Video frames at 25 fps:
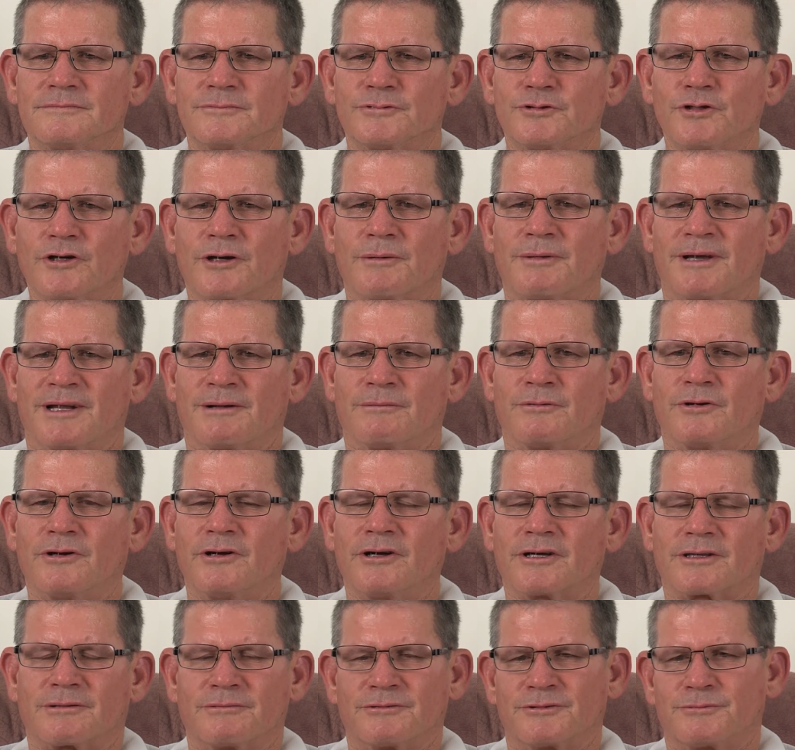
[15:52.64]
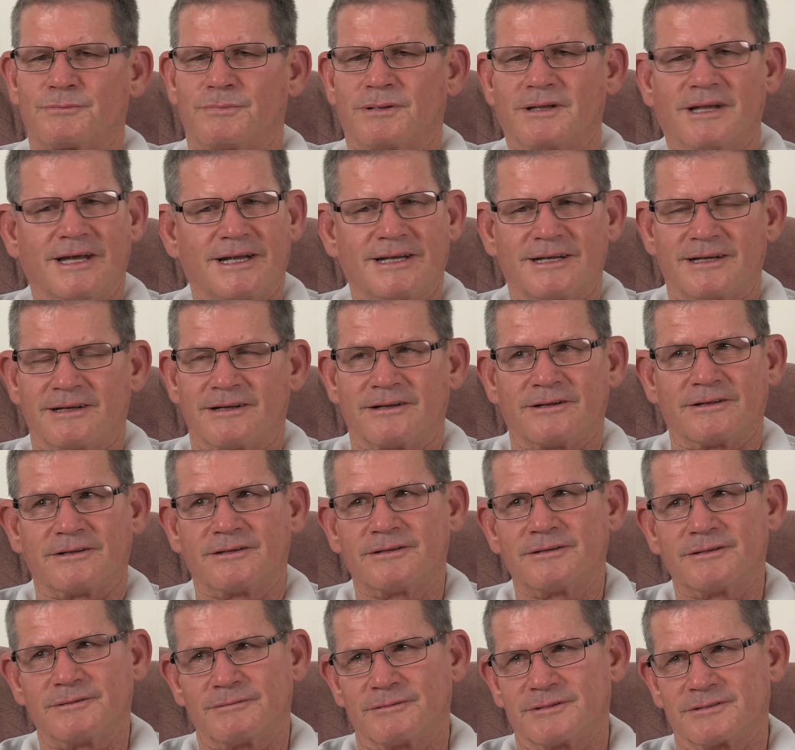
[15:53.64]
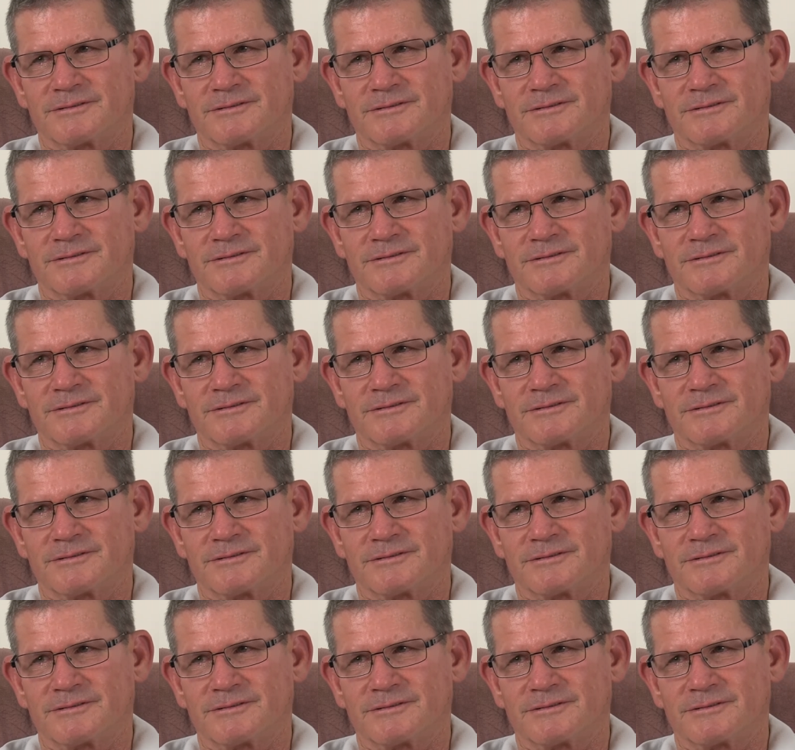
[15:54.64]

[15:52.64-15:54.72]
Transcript: took a bit of work. There was plenty to do.